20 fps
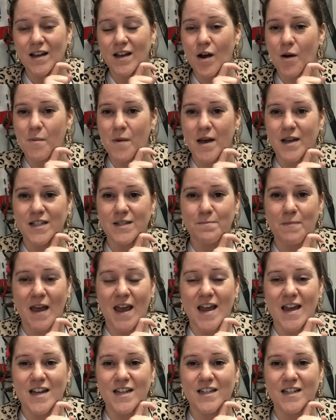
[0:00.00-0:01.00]
on my
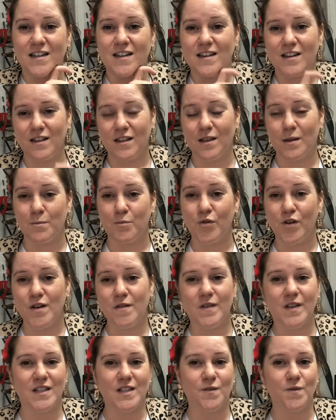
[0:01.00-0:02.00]
page to the
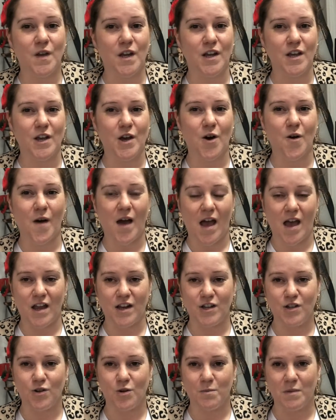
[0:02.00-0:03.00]
previous video
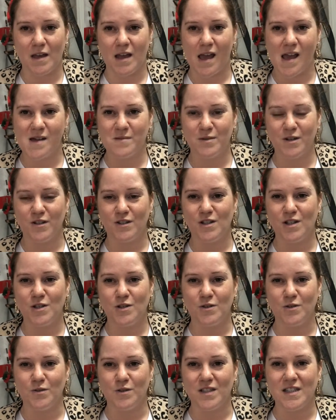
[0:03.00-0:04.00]
and you'll be able
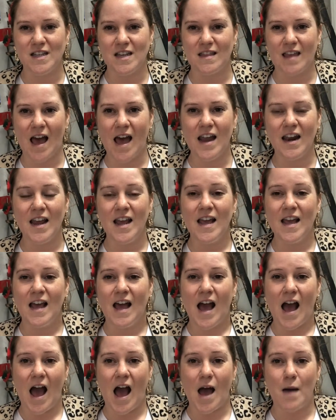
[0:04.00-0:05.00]
to see that.
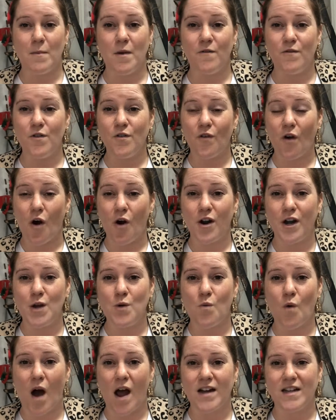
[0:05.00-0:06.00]
If you've already
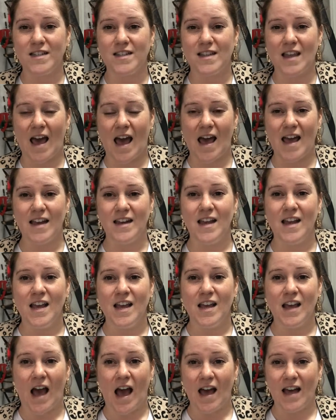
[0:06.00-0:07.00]
watched that,
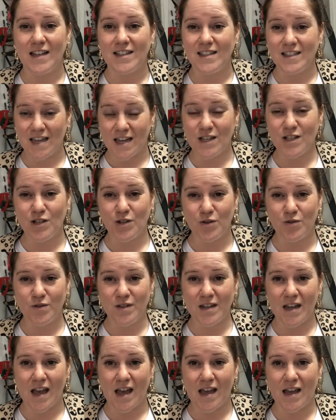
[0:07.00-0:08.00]
stay
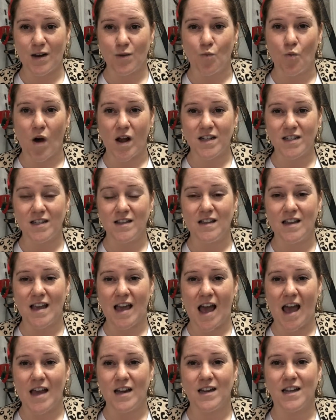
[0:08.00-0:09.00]
tuned and watch to the
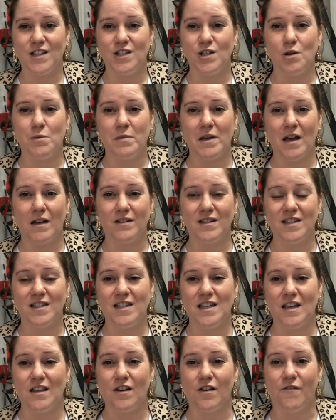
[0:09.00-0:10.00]
end because you'll be able to
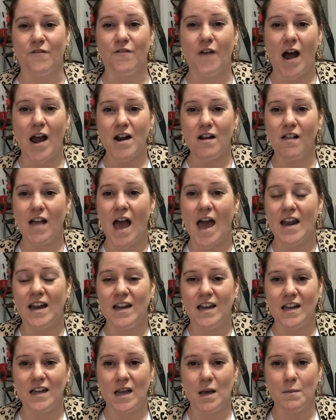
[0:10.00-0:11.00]
see the final
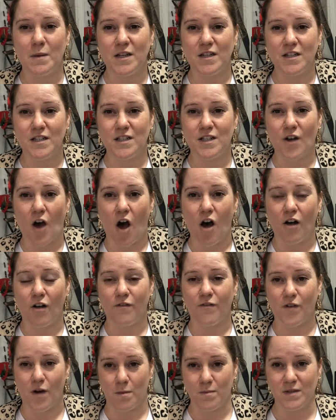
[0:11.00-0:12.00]
edited images all
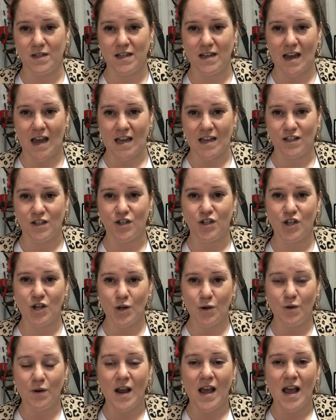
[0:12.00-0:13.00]
from today's
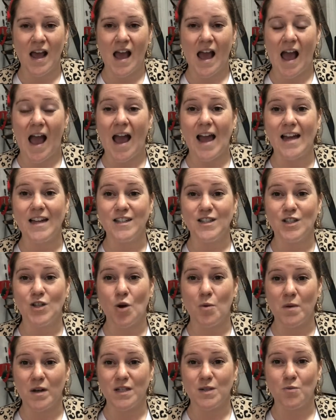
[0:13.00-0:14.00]
shoot and so
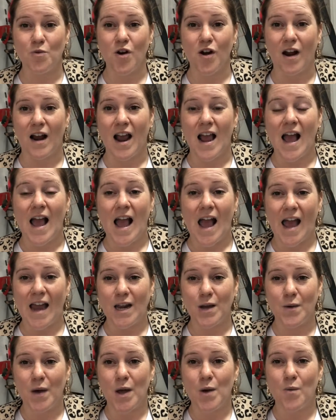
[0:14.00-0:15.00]
much more.
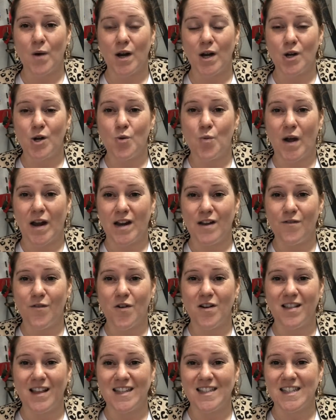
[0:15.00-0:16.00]
Anyway, what are you waiting
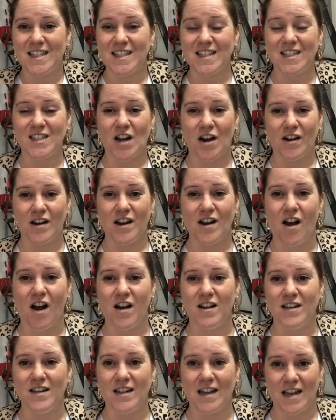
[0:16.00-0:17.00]
for? Let's get started
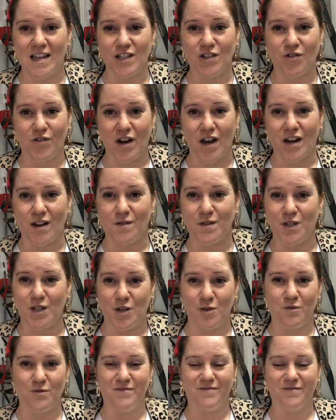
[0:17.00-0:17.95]
on today's creative shoot.